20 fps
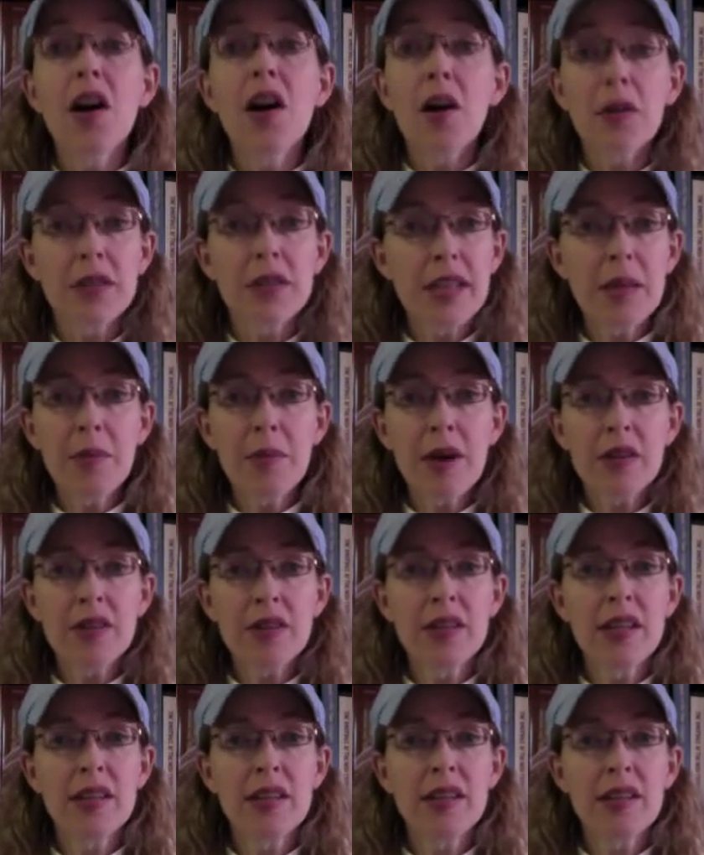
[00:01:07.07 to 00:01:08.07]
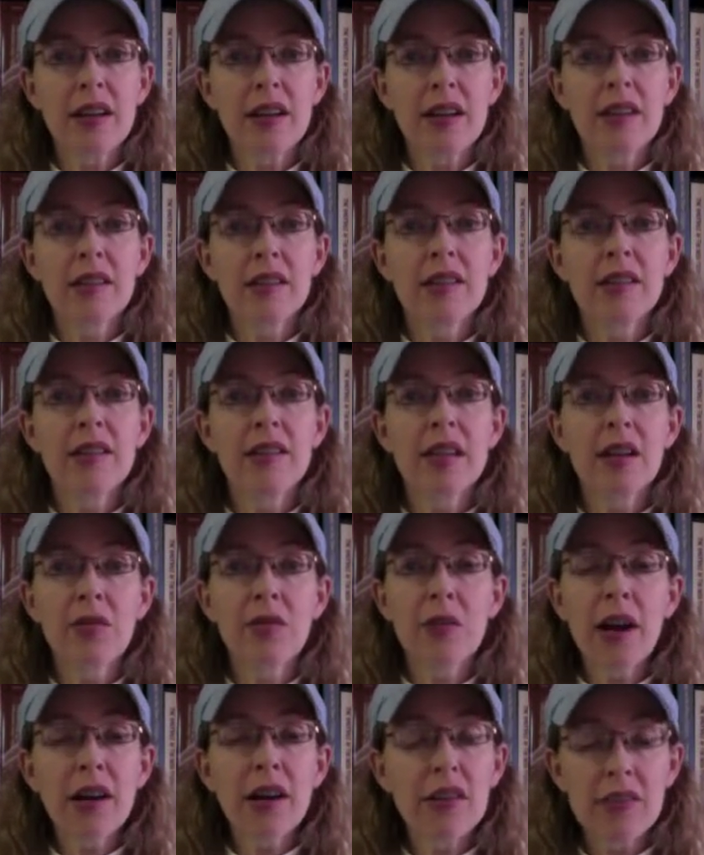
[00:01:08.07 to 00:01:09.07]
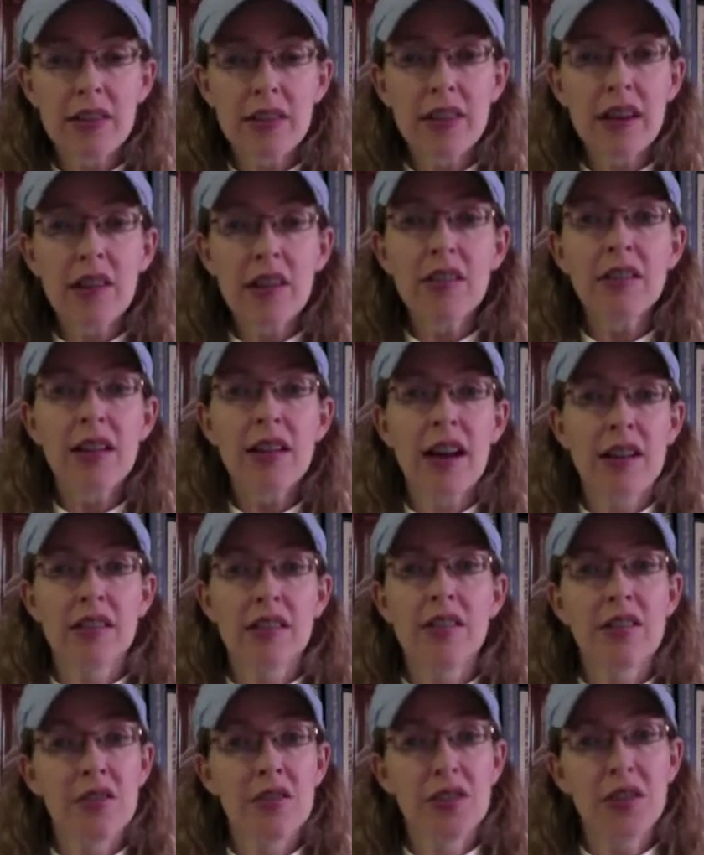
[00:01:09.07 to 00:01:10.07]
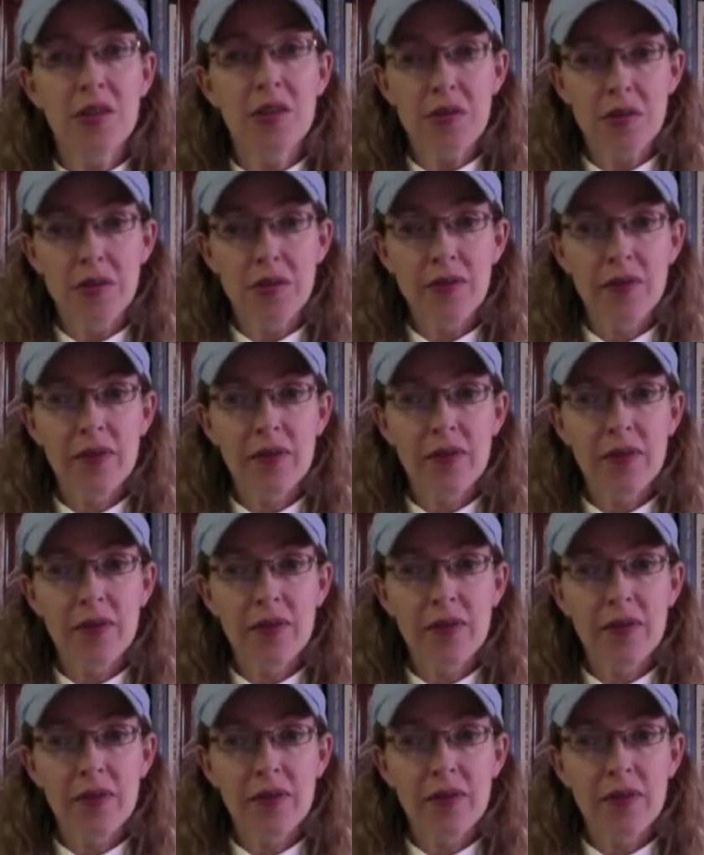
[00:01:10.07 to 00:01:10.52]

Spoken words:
Aug24-Bautista set a record there last year too.